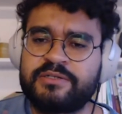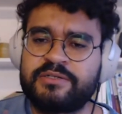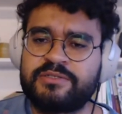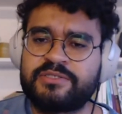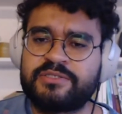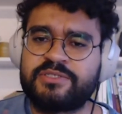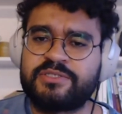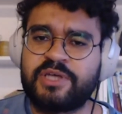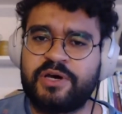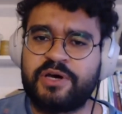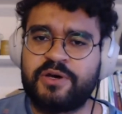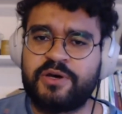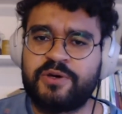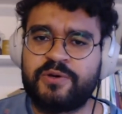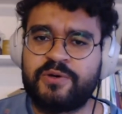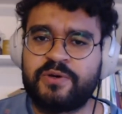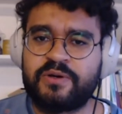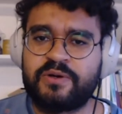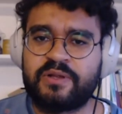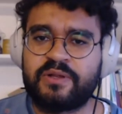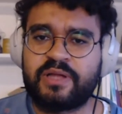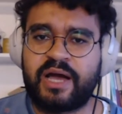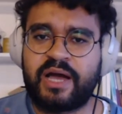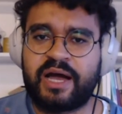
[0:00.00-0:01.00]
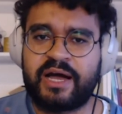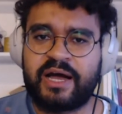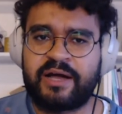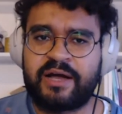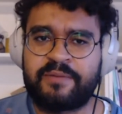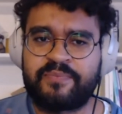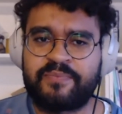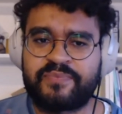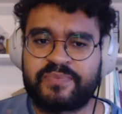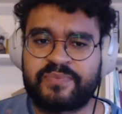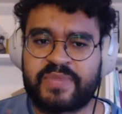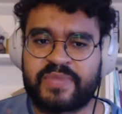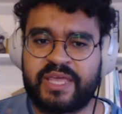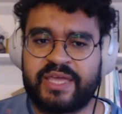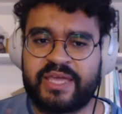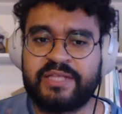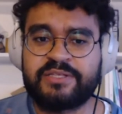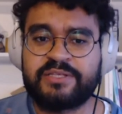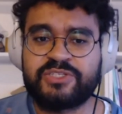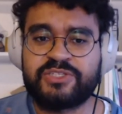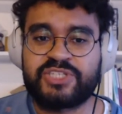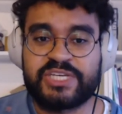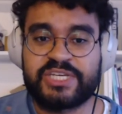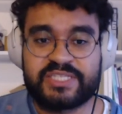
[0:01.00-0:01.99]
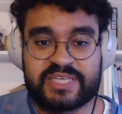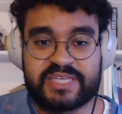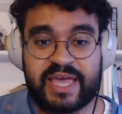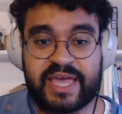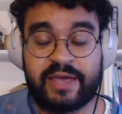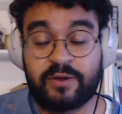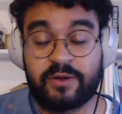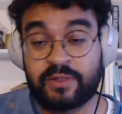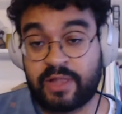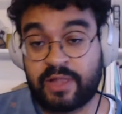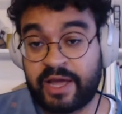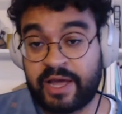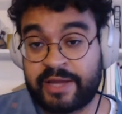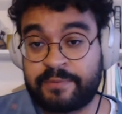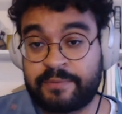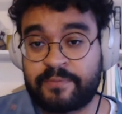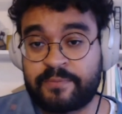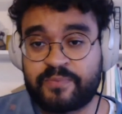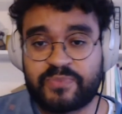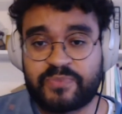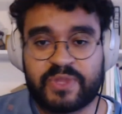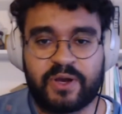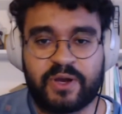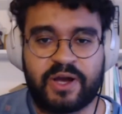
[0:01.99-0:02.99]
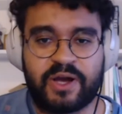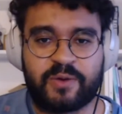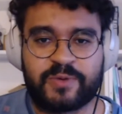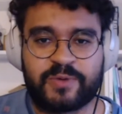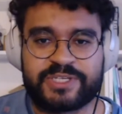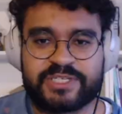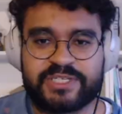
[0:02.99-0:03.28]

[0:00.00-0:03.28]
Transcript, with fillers: So um, in GTA Online, uh, which